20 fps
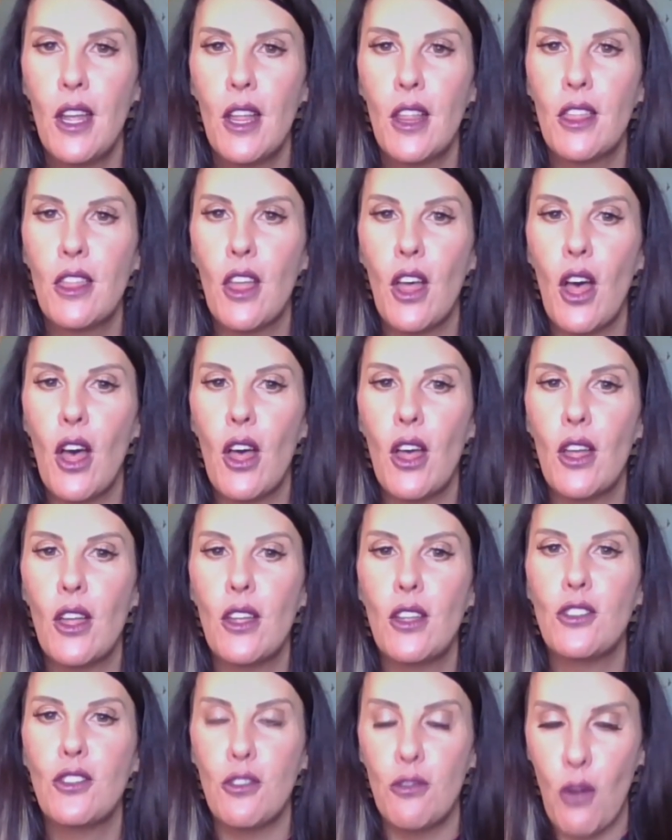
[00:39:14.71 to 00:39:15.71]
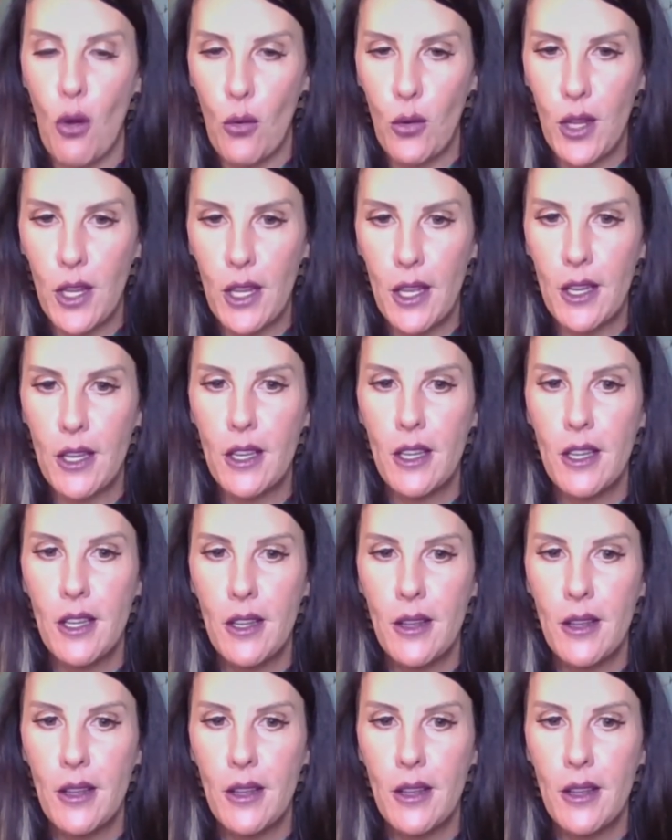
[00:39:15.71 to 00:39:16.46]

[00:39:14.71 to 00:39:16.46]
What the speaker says: the Devonian.